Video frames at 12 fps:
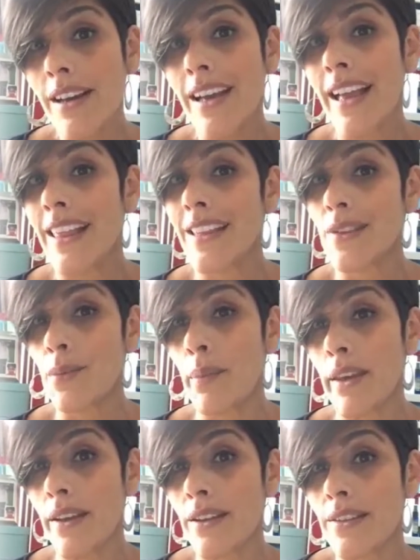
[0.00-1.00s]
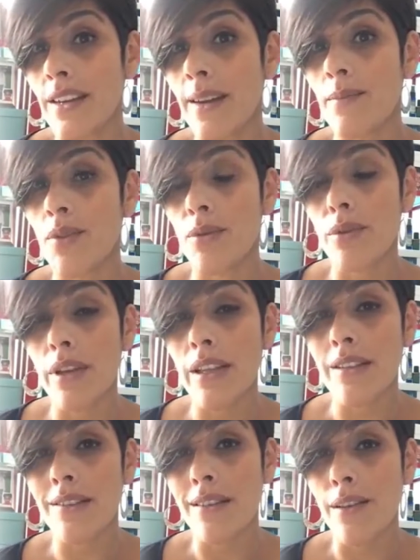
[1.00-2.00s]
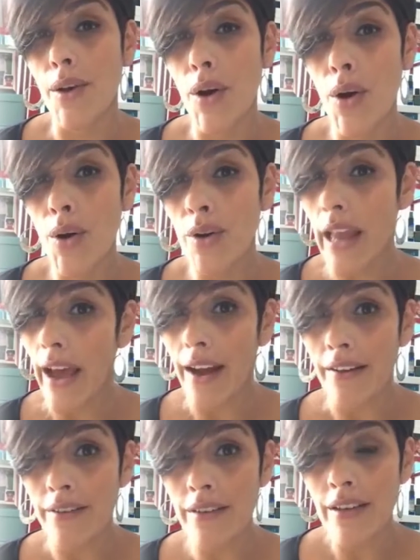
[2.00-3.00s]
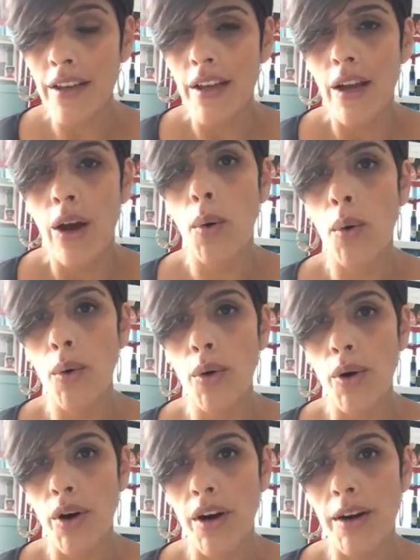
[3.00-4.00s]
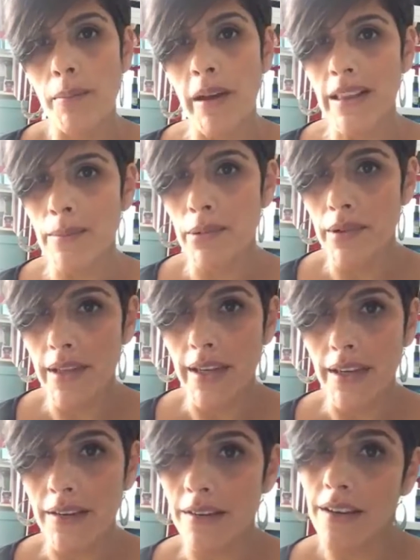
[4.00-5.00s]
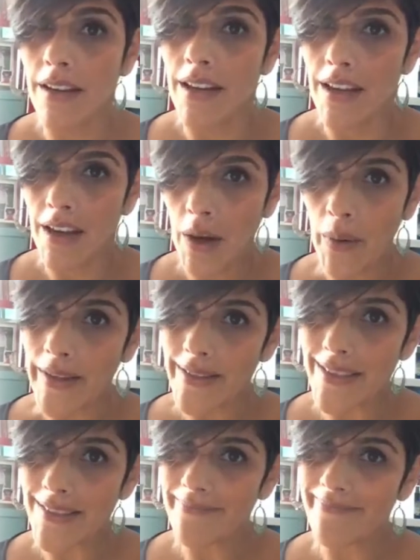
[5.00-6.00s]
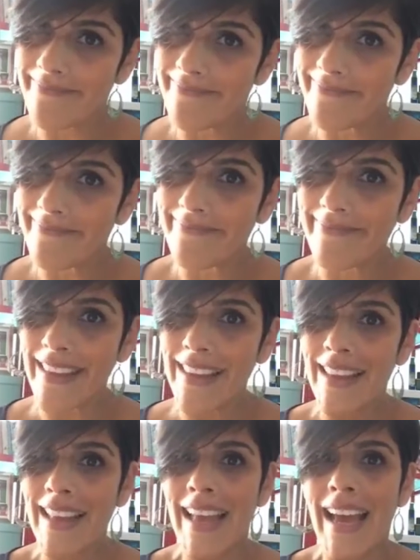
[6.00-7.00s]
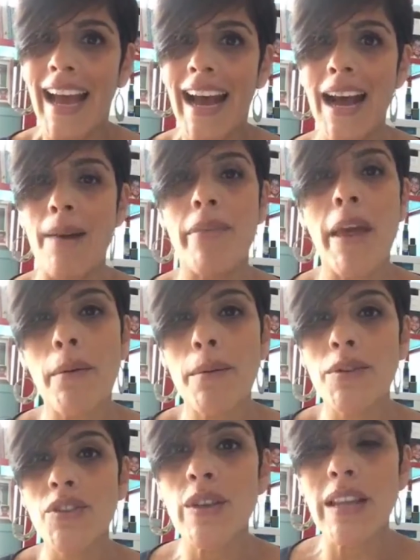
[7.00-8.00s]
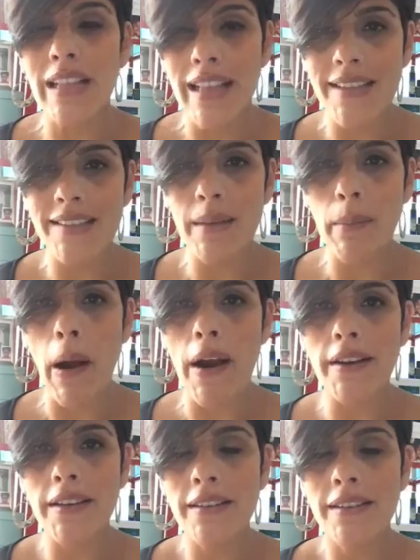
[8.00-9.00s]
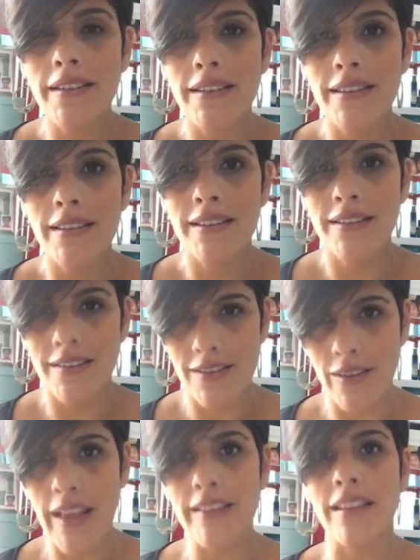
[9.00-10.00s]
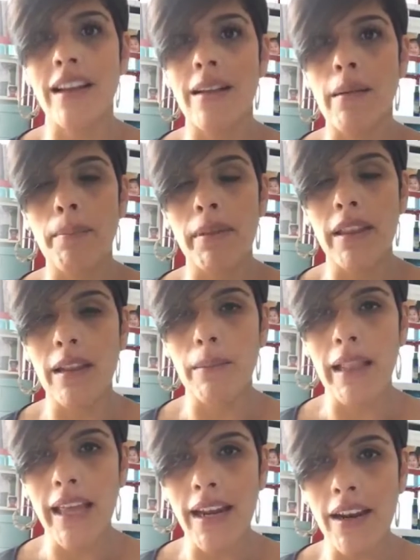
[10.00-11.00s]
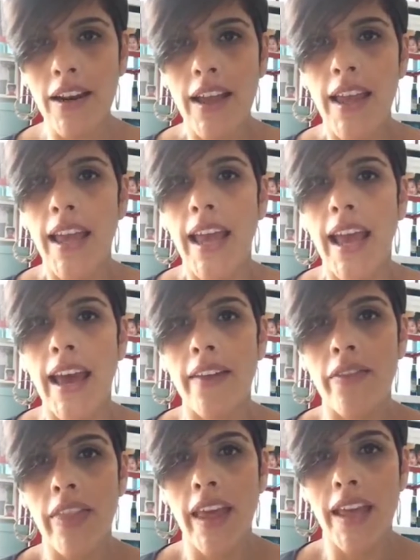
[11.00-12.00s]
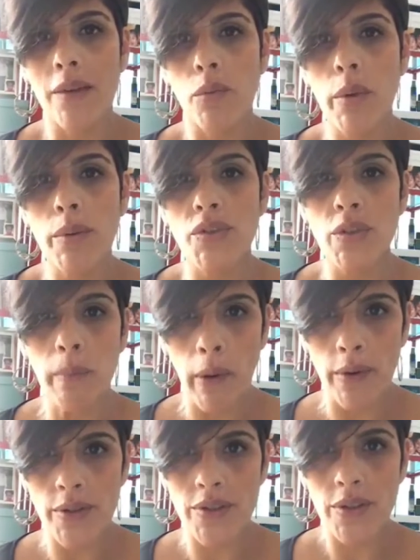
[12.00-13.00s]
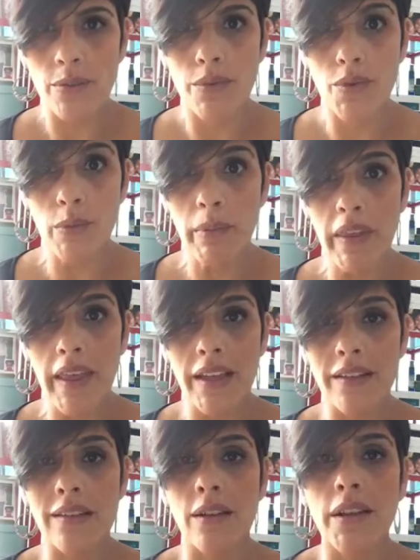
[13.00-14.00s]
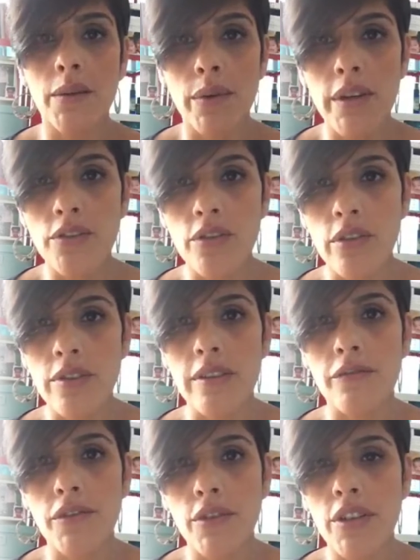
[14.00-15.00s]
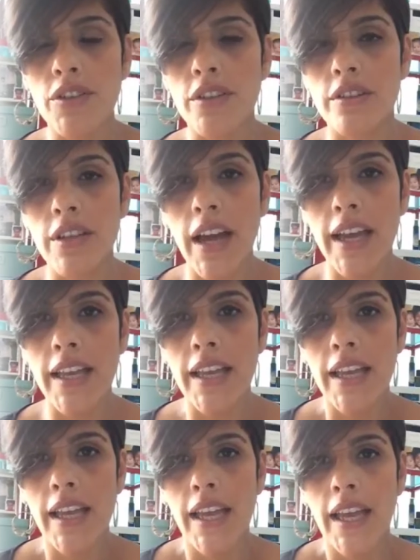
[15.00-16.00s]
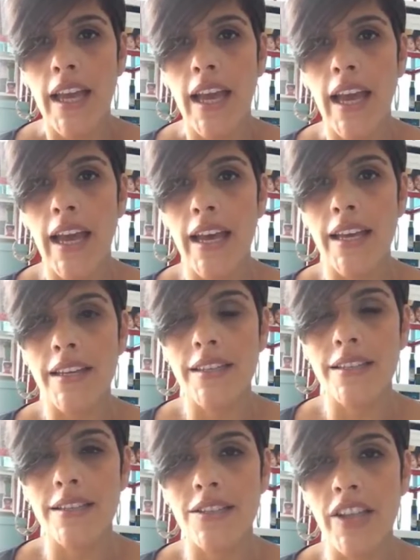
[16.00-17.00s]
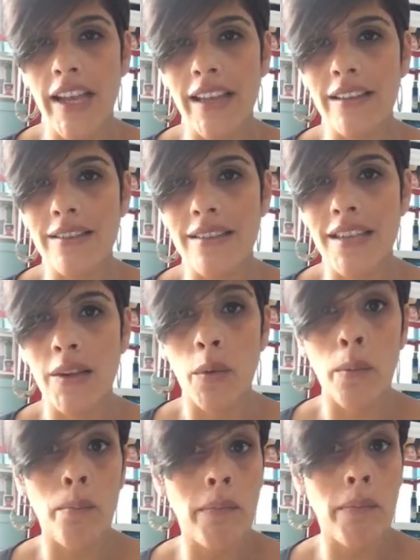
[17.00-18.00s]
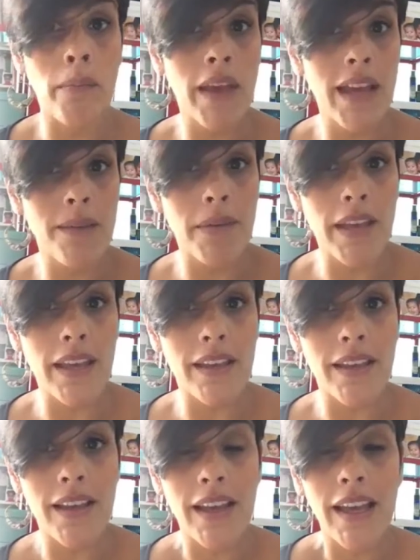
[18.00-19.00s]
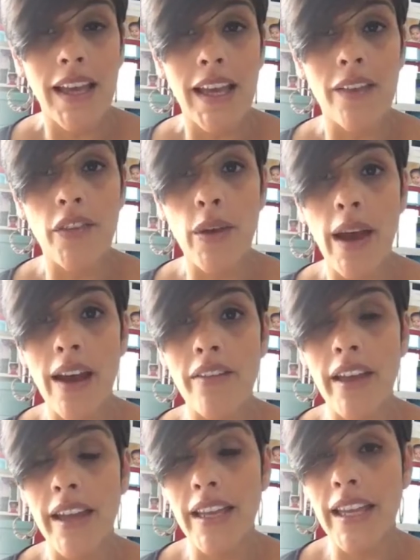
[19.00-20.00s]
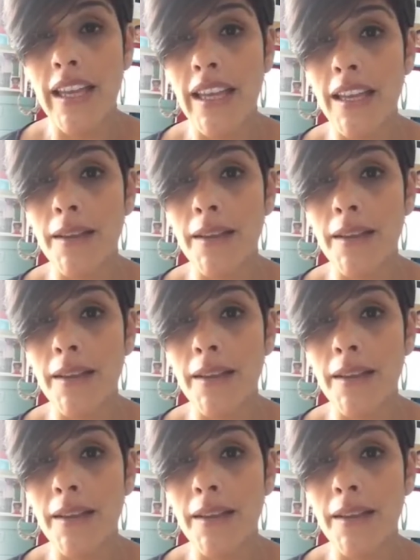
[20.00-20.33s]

this would be a good time to really slow down or bite the bullet and quit. Then we would the cleansing part, so that's going to come up a little bit later. And then we would do post, which would be then slowly reintroducing food into your diet and checking to see maybe if you have any